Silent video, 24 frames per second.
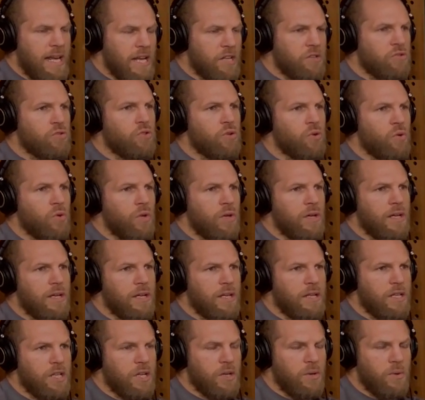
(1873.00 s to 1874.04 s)
literal
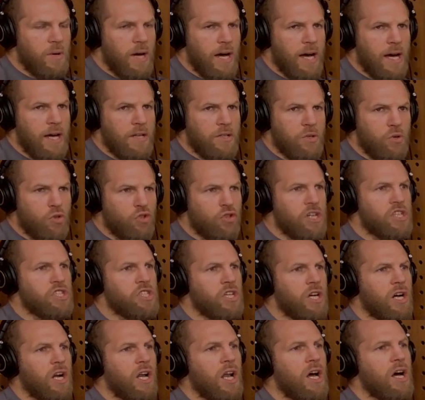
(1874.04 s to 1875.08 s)

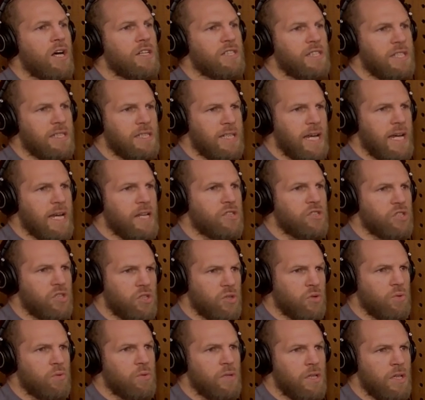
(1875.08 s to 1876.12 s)
nutrition classes in
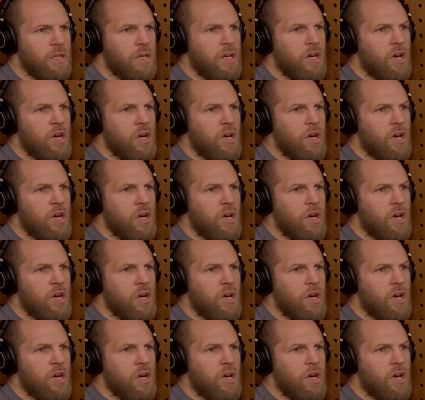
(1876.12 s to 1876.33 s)
school,